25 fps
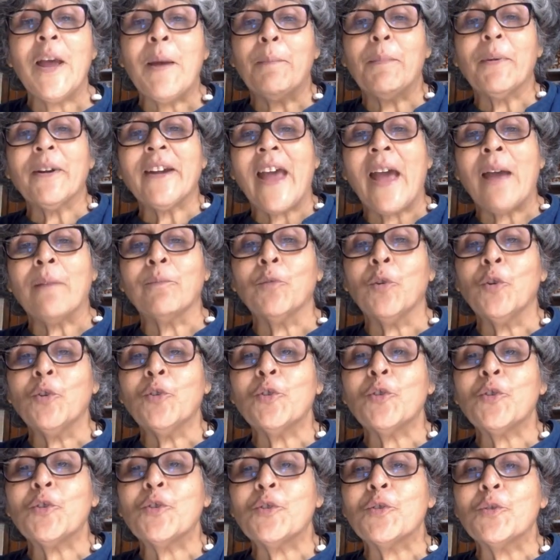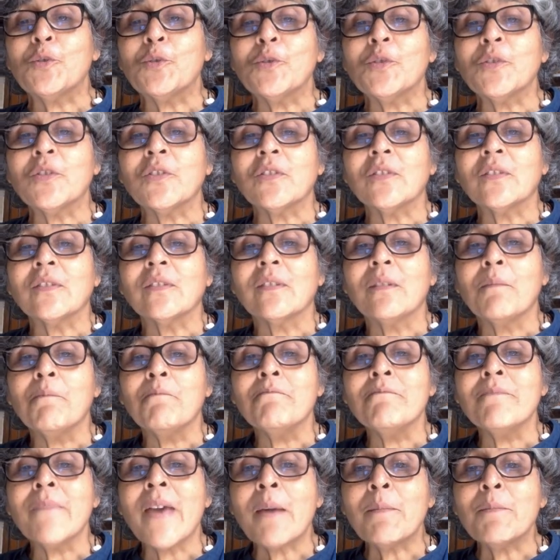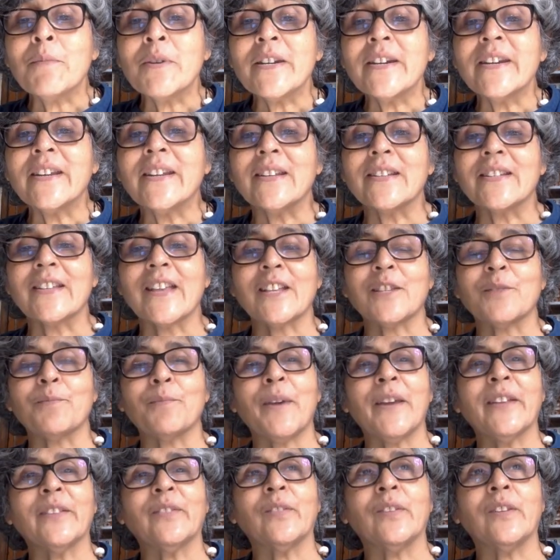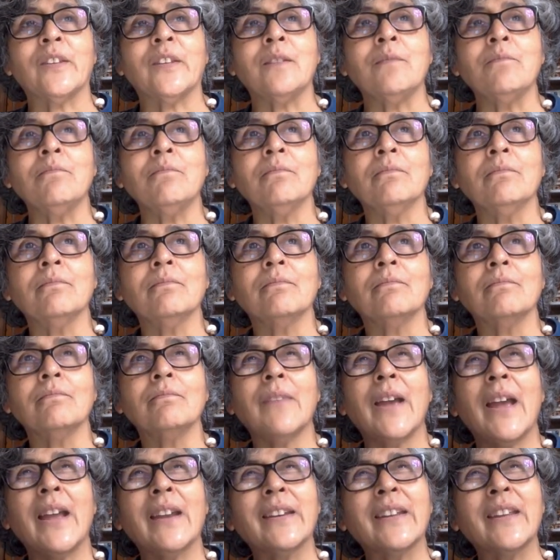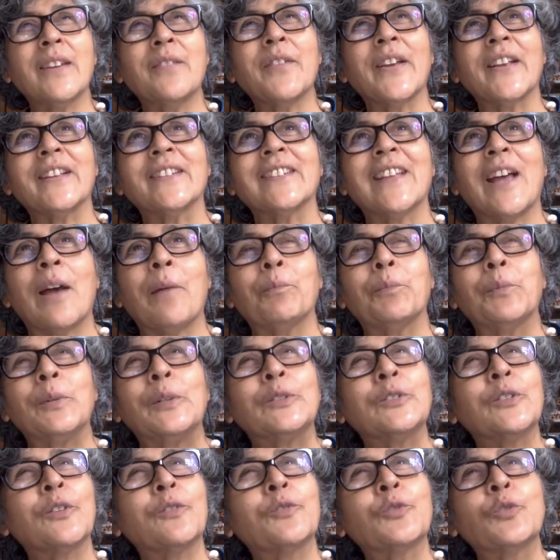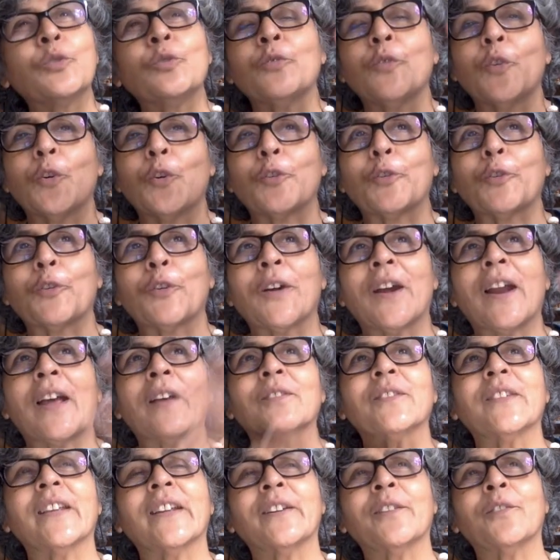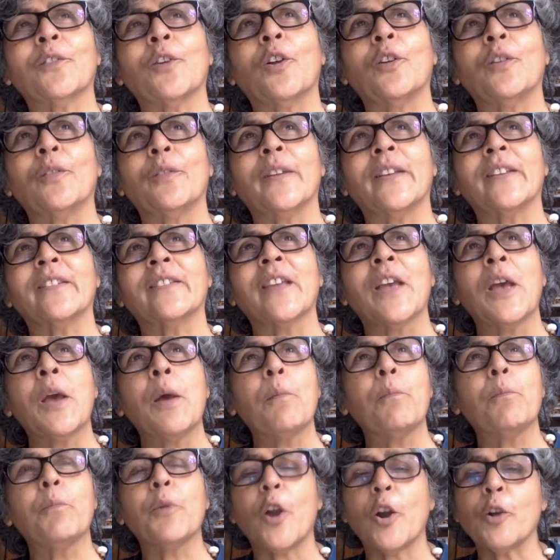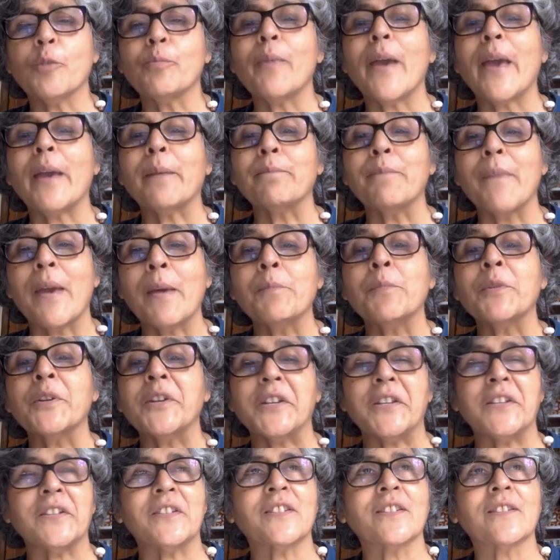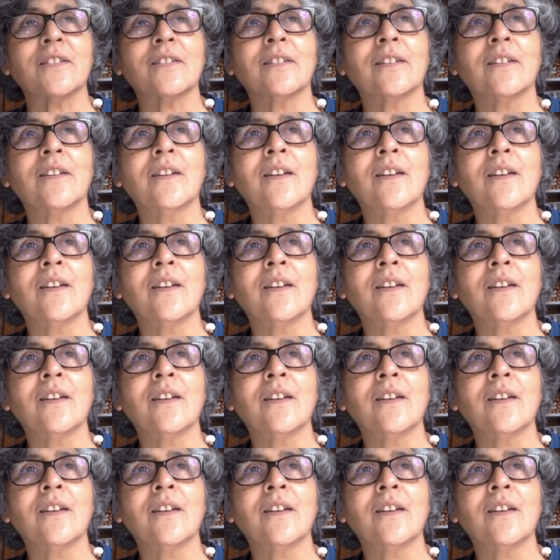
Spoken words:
But I'm going to use memories as my theme and give examples of 2 photographs that have always brought back memories.